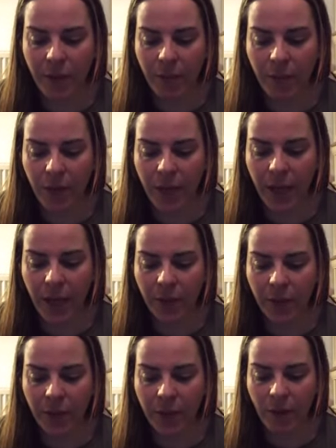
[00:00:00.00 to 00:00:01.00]

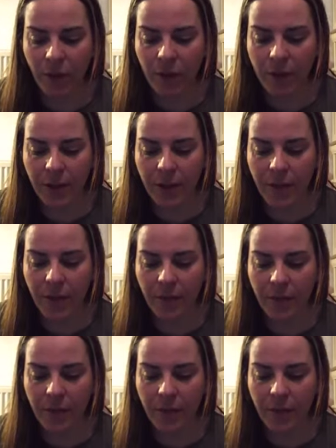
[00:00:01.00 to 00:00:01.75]
communication, and honesty,